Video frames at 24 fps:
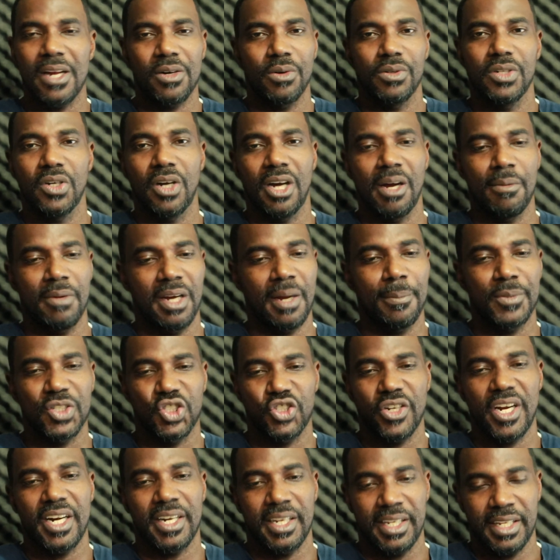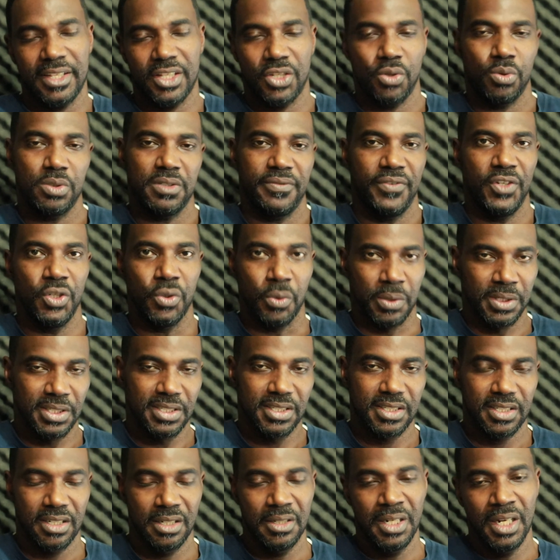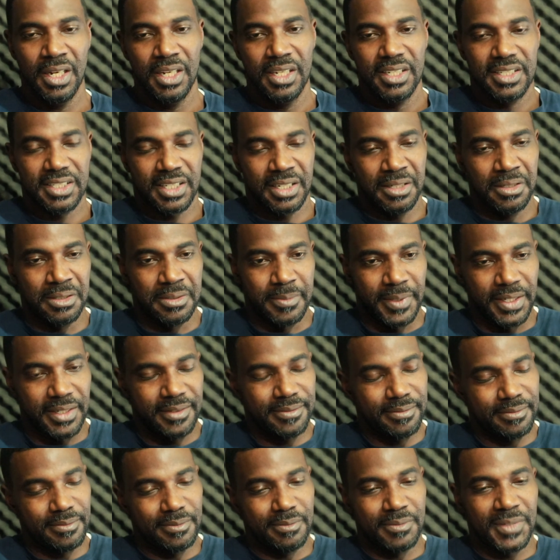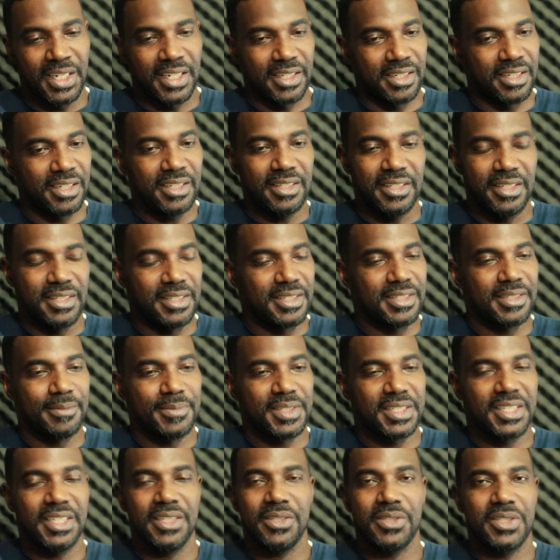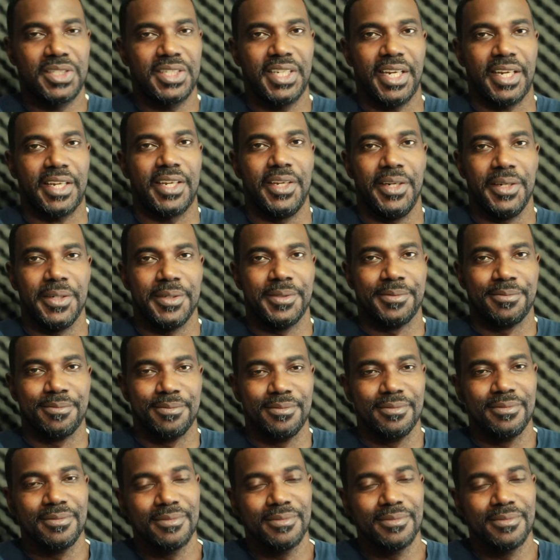I don't know. I'm, I'm trying to get those viewers. Excuse me. My goodness, I'm still sick here.